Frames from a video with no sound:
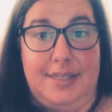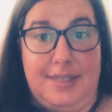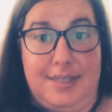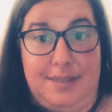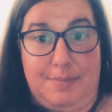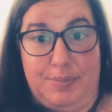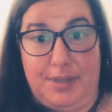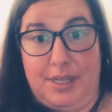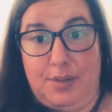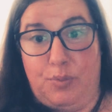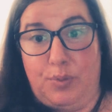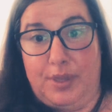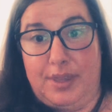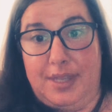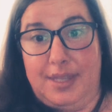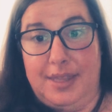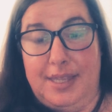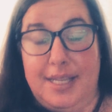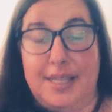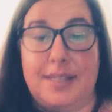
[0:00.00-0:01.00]
But
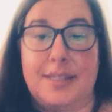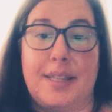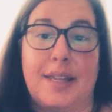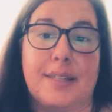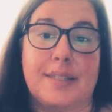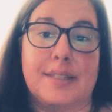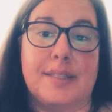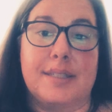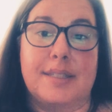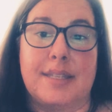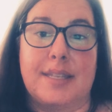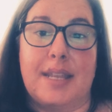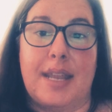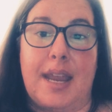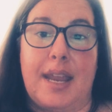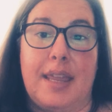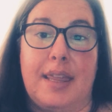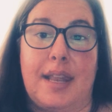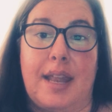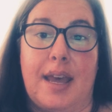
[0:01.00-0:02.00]
within these lessons
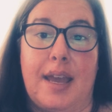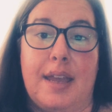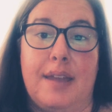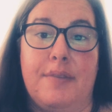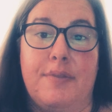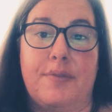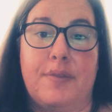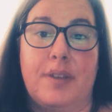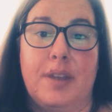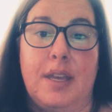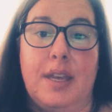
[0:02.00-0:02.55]
today that I have